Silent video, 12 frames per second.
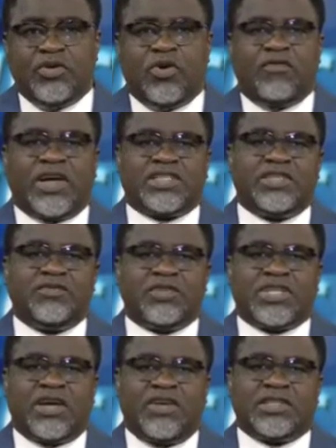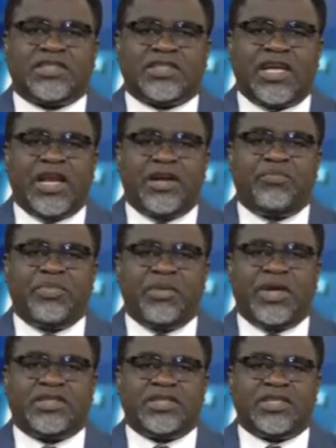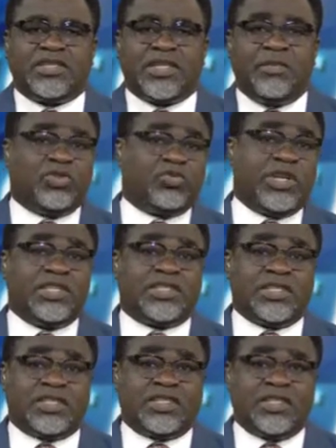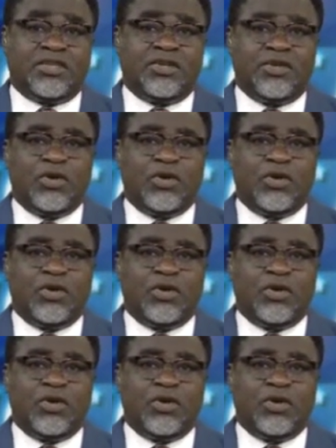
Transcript: of a civil servant salary payment system in 2016,